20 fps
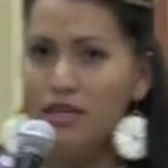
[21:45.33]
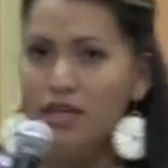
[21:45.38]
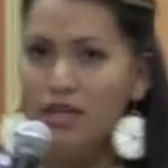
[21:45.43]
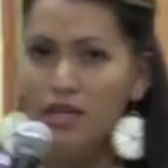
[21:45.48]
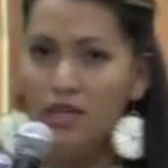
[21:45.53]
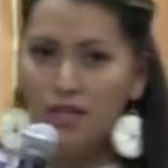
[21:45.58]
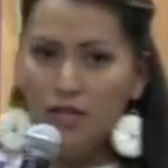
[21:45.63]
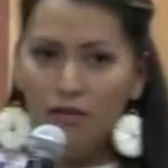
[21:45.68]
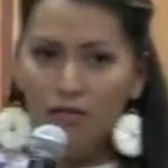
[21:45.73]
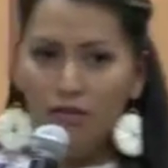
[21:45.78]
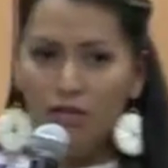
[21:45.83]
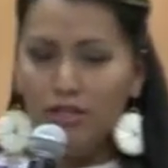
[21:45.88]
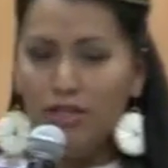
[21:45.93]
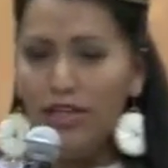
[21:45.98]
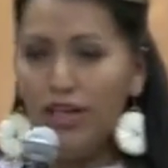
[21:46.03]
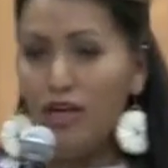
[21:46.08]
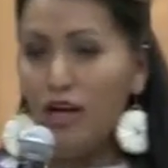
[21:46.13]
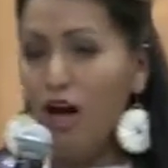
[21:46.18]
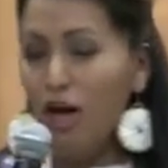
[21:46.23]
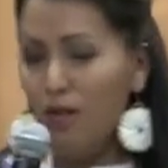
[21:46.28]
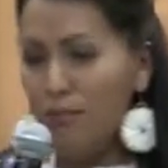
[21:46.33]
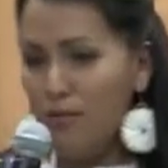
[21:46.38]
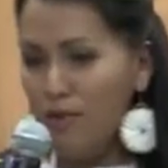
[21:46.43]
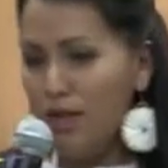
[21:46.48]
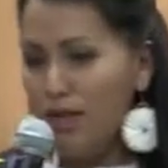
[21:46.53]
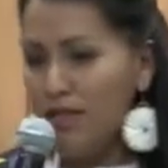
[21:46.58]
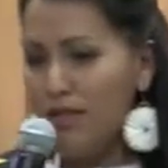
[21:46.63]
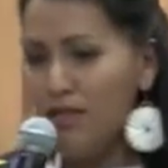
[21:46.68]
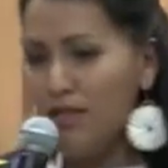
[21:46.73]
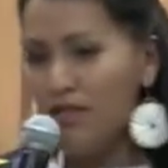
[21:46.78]
And they
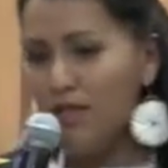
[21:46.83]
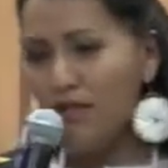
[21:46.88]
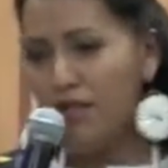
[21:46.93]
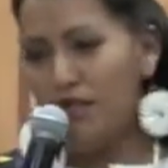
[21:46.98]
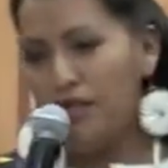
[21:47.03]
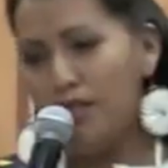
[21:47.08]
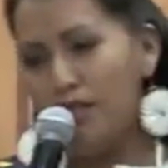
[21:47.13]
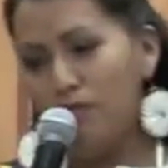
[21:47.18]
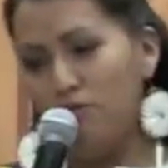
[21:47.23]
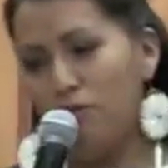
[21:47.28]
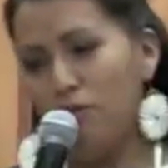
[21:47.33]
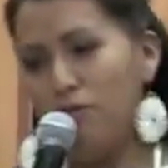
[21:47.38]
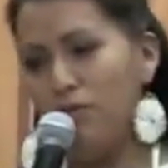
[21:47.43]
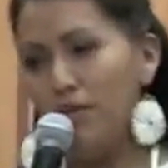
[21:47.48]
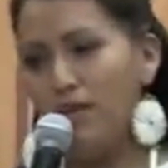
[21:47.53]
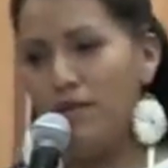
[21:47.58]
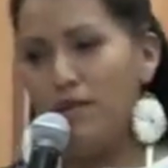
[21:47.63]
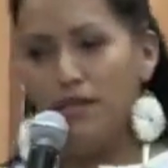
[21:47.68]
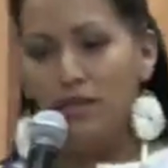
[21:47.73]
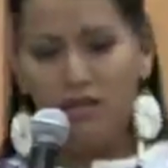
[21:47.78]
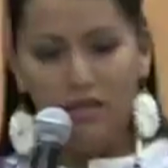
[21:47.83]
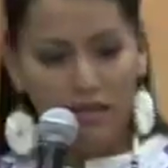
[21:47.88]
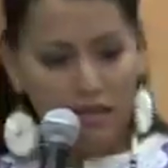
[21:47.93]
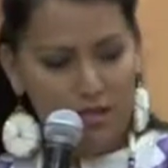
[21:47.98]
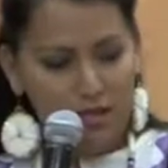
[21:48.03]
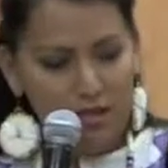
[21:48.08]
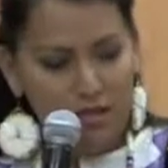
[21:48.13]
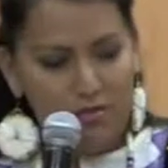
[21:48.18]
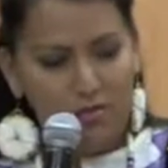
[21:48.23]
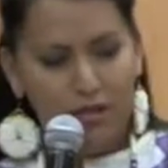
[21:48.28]
copied the women.
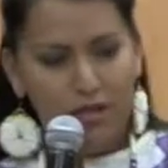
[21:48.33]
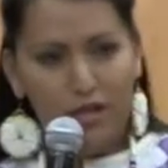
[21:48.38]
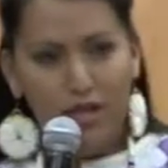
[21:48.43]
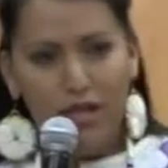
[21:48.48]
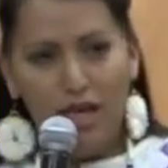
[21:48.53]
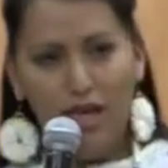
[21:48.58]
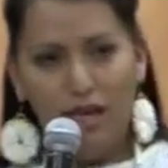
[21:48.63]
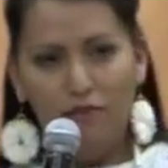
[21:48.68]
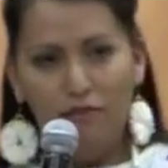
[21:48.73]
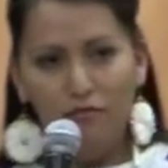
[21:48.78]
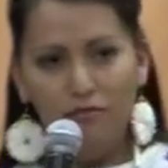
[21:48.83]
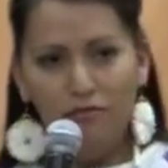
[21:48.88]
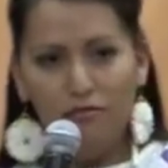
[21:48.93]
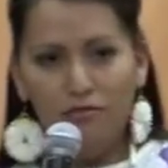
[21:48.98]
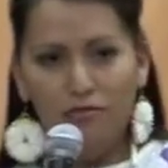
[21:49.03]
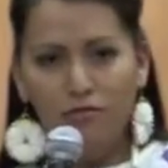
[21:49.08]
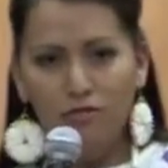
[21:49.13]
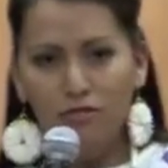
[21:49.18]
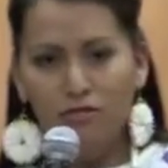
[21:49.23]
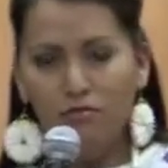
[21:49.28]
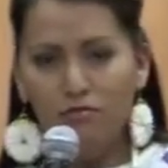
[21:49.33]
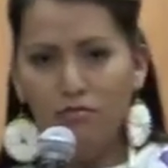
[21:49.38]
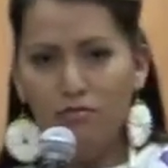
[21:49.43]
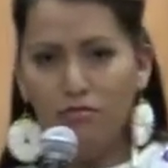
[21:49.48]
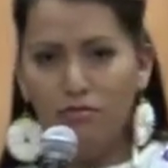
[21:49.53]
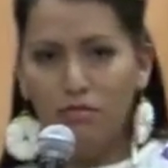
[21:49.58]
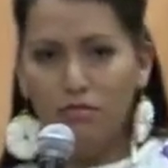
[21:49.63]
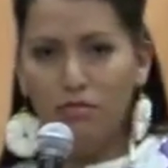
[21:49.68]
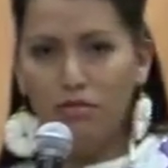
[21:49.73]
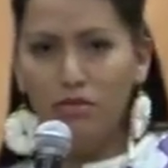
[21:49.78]
That's why they have
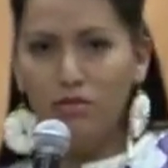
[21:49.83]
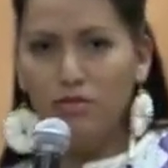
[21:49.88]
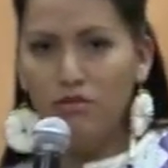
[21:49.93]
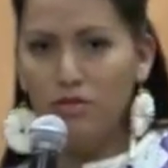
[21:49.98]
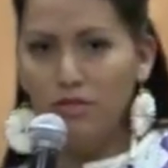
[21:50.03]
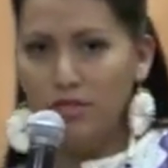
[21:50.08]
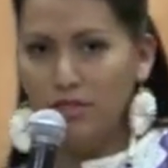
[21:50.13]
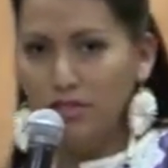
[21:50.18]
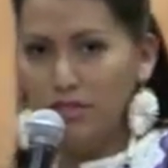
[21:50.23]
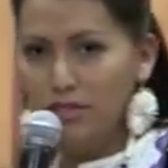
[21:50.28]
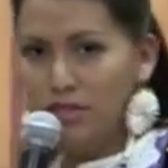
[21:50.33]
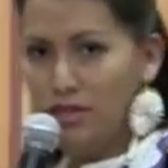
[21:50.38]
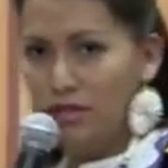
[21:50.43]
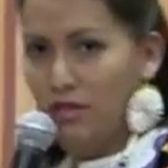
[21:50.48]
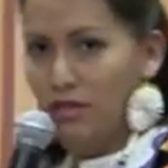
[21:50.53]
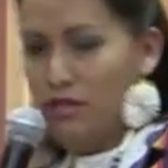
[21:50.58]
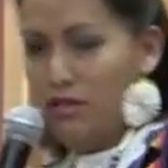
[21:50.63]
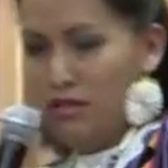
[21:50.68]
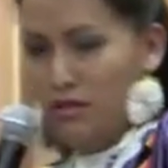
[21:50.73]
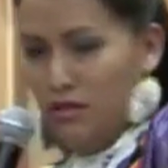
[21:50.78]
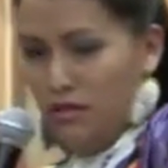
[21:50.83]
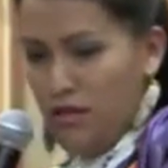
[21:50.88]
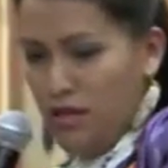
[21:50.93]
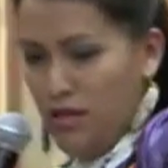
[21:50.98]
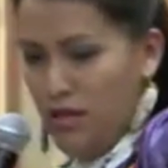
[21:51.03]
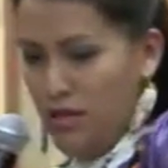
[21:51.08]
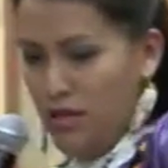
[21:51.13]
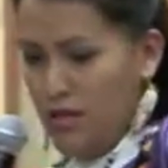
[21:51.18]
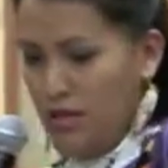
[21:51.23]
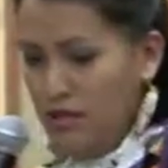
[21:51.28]
loose
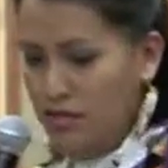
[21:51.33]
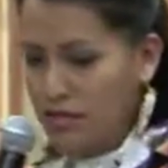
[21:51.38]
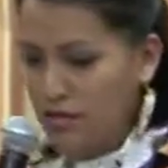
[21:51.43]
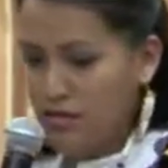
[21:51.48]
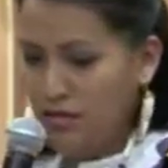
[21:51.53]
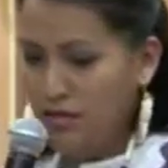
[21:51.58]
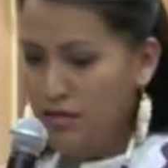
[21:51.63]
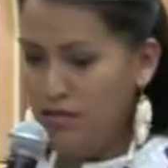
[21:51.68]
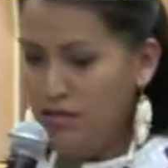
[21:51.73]
and